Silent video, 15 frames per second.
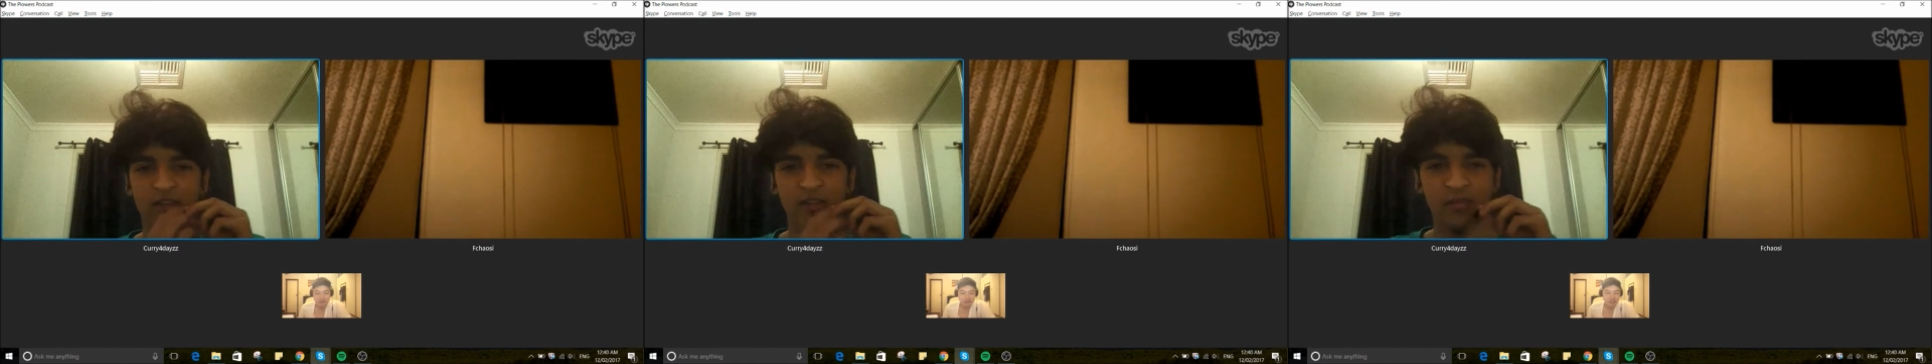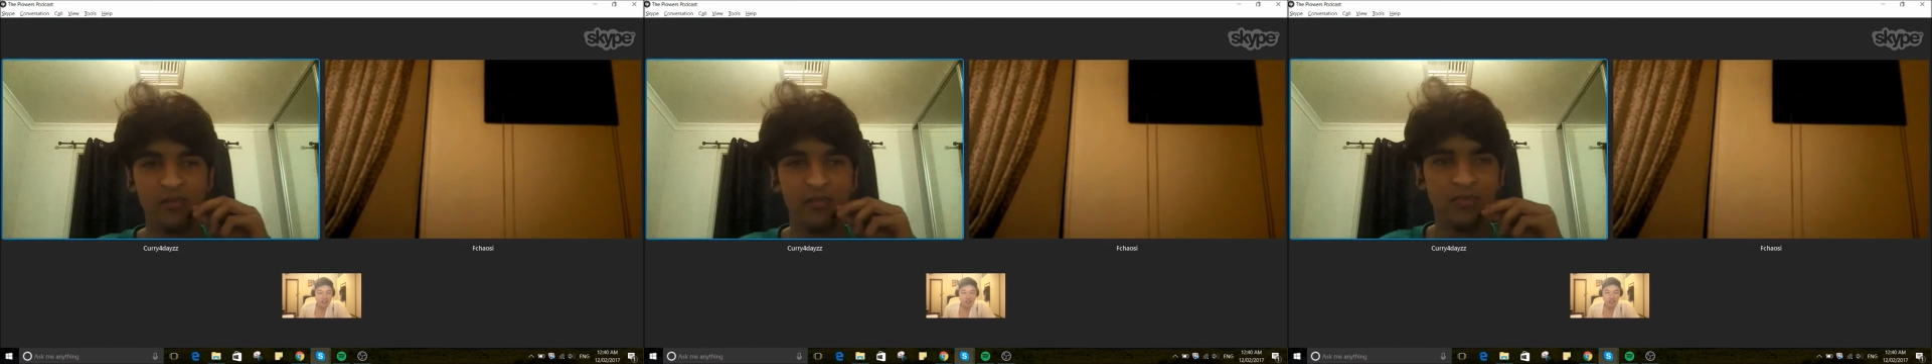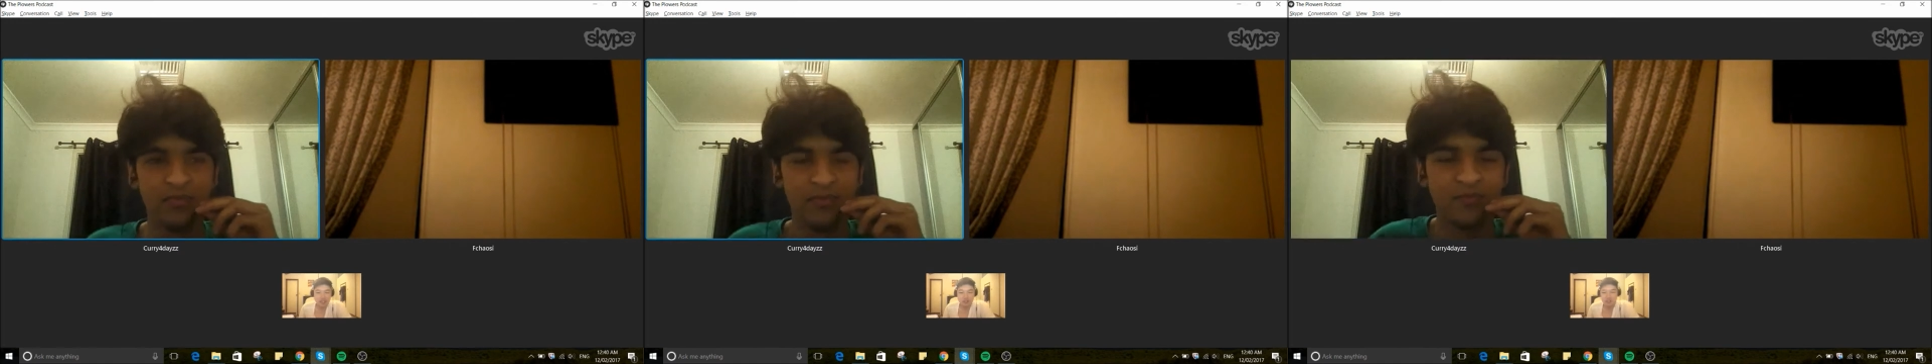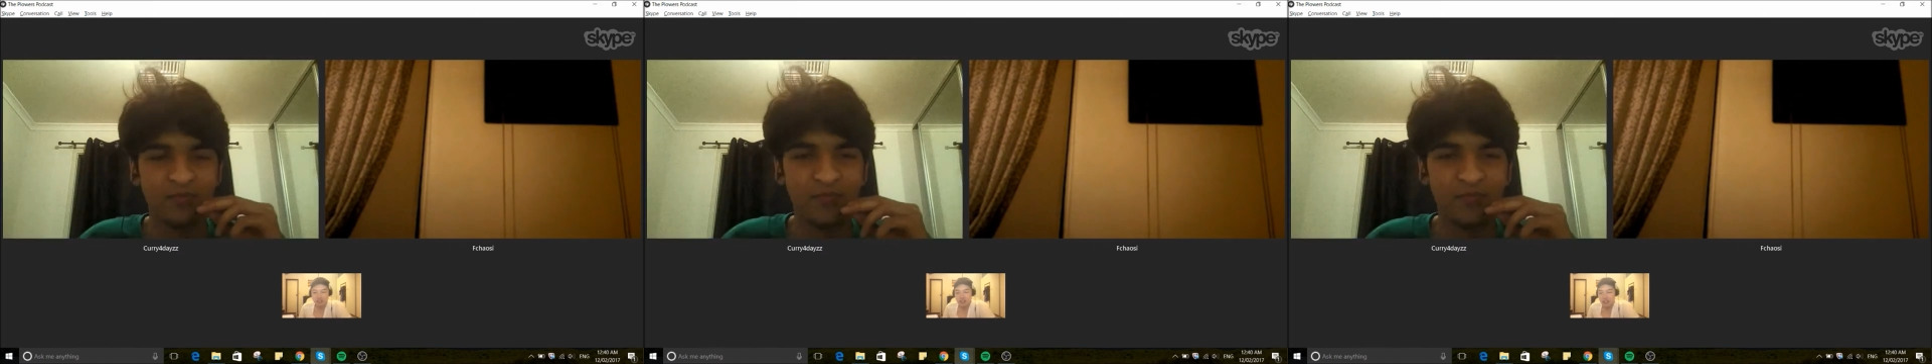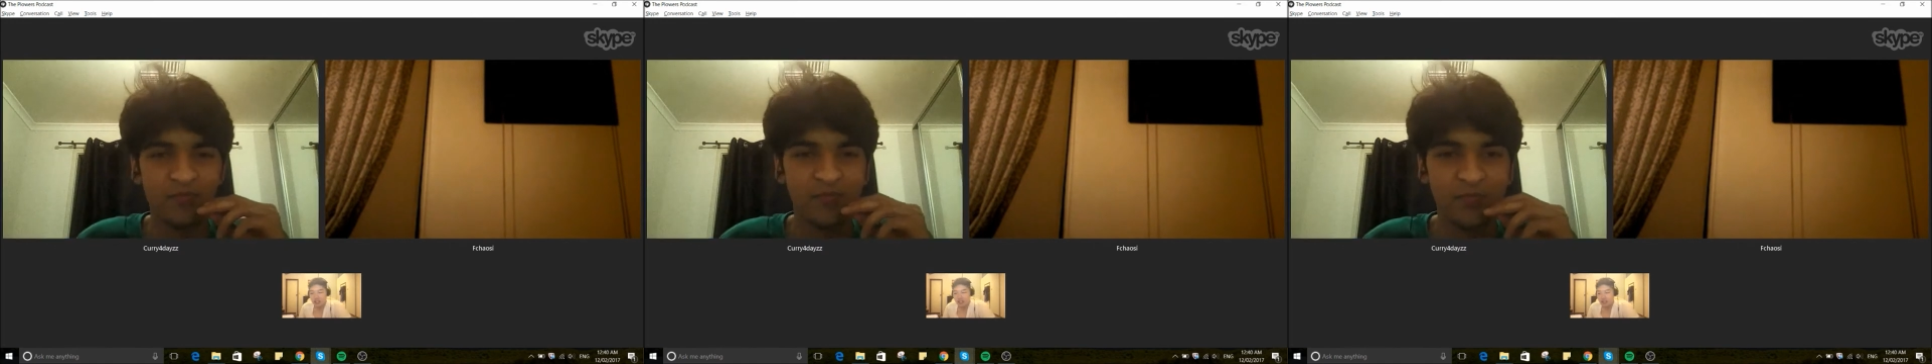I agree. And
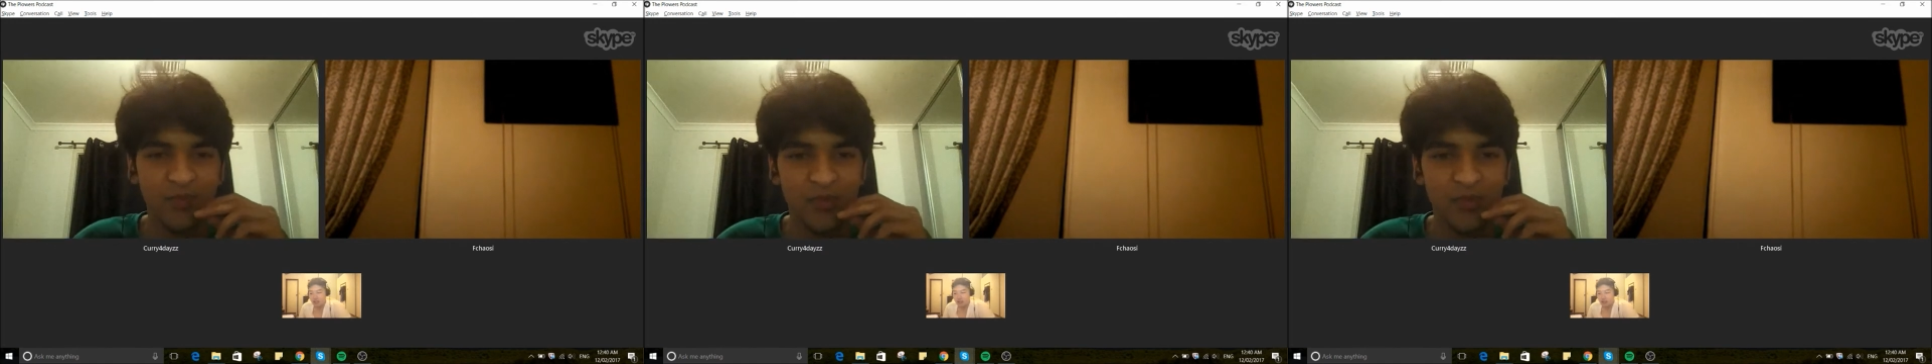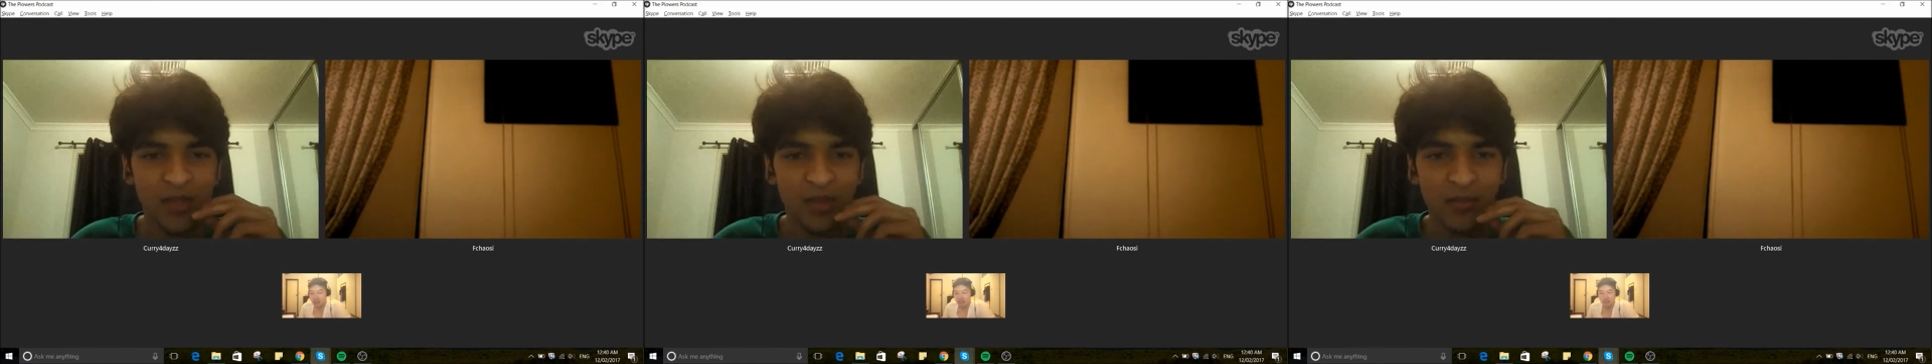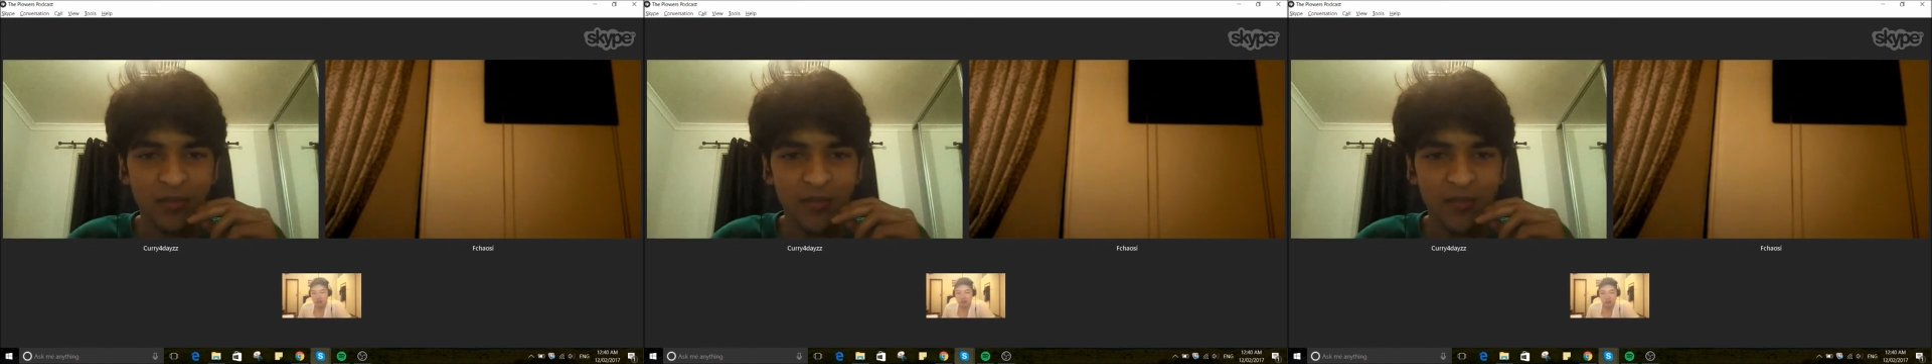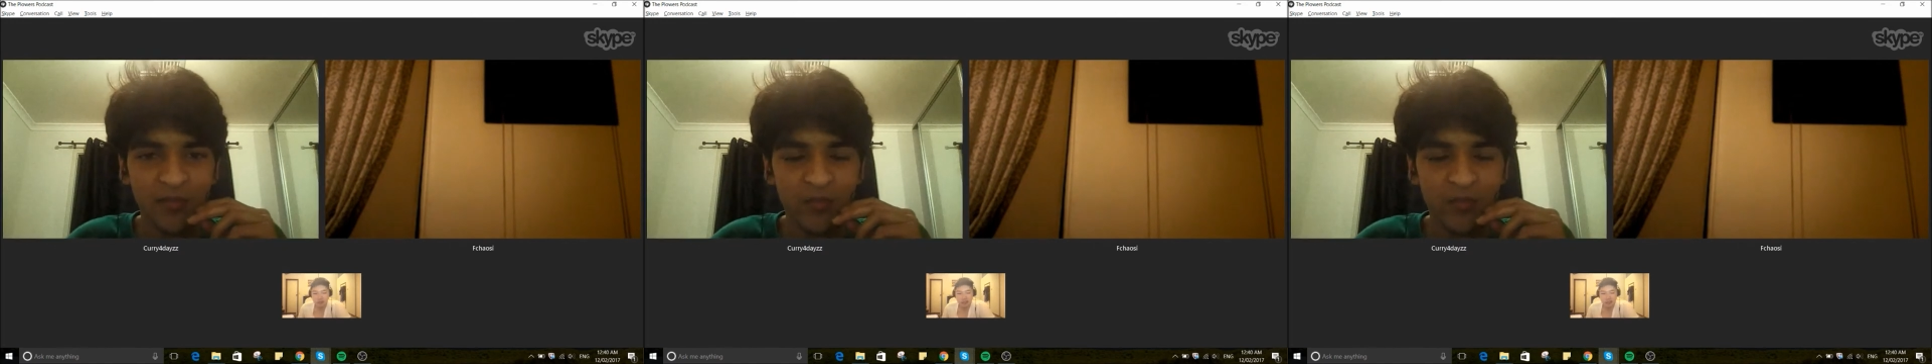what else have I been playing?